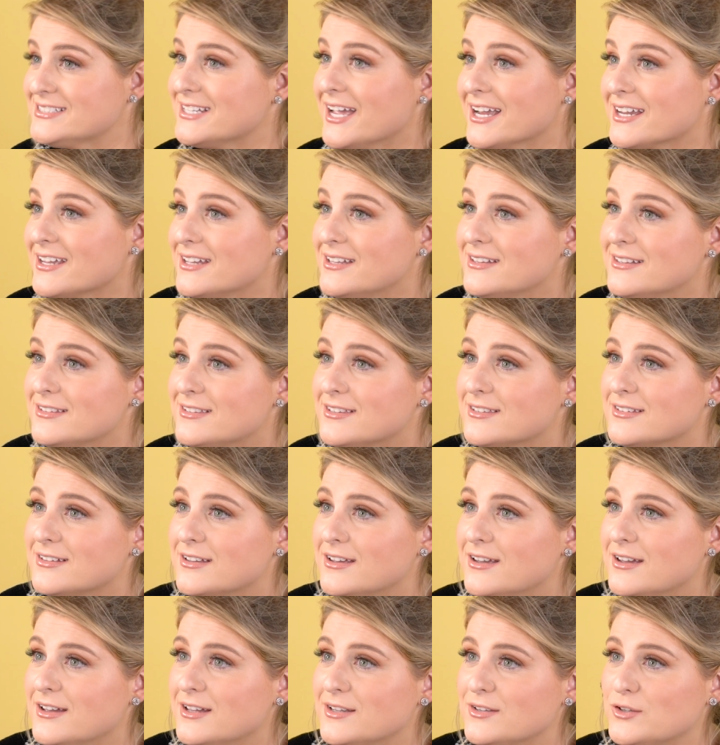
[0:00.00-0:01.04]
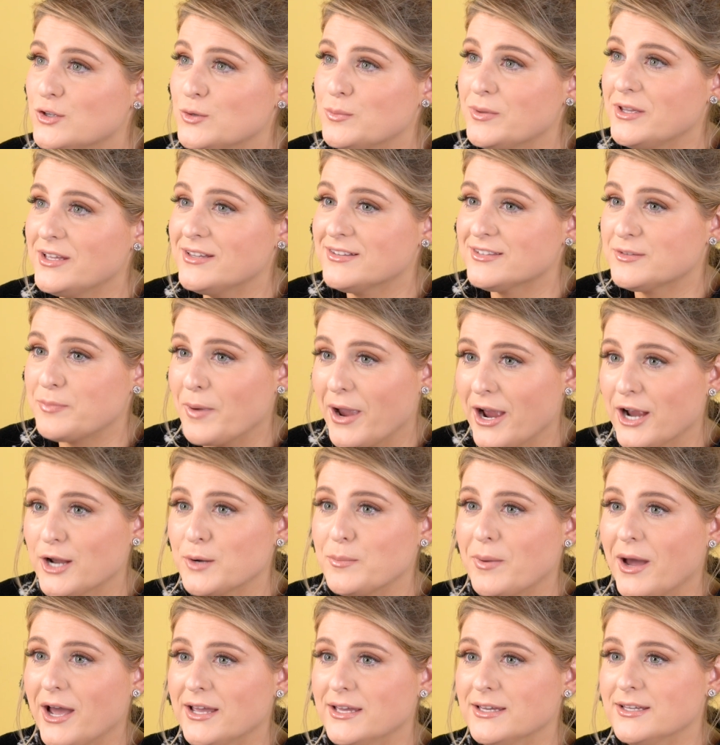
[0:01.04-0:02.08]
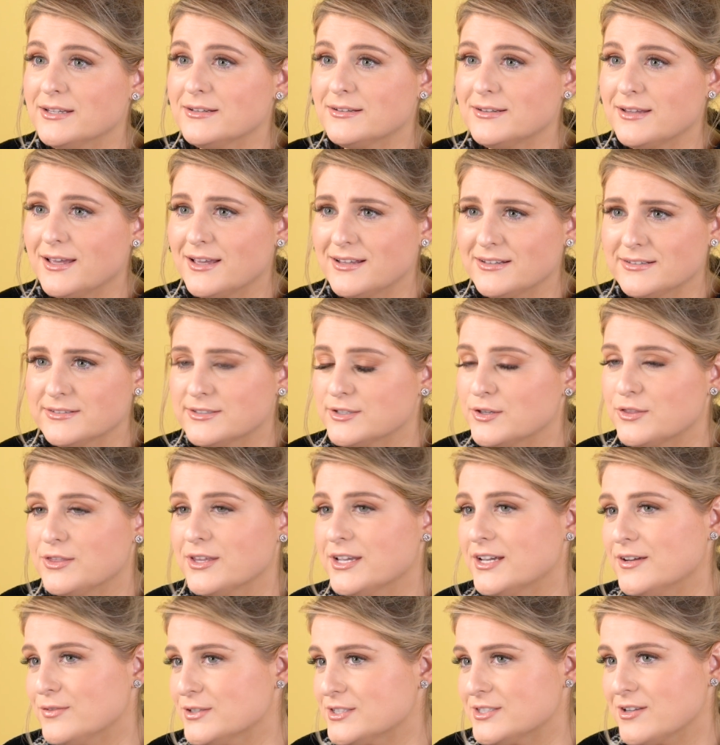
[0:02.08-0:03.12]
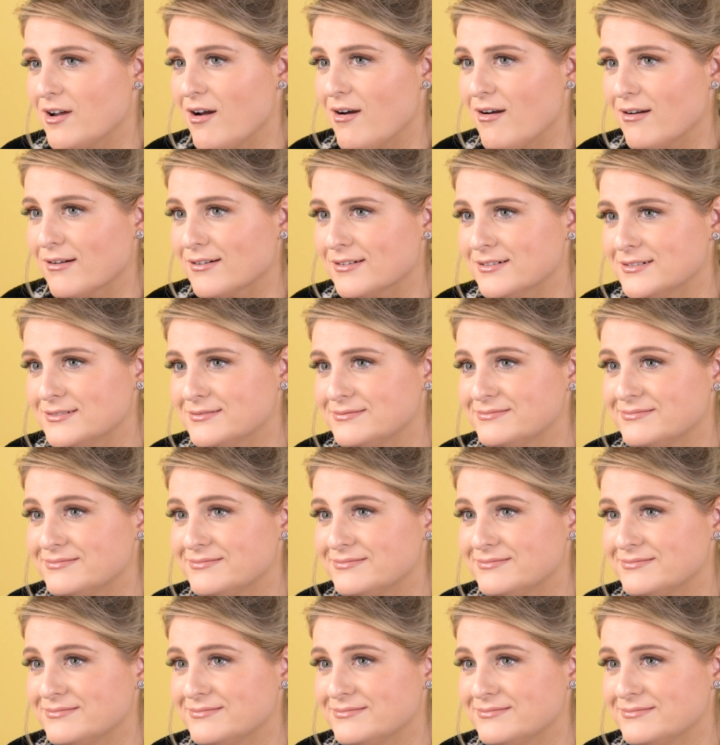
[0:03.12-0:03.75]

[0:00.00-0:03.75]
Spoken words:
seconds to be inspired by it and to think of a song.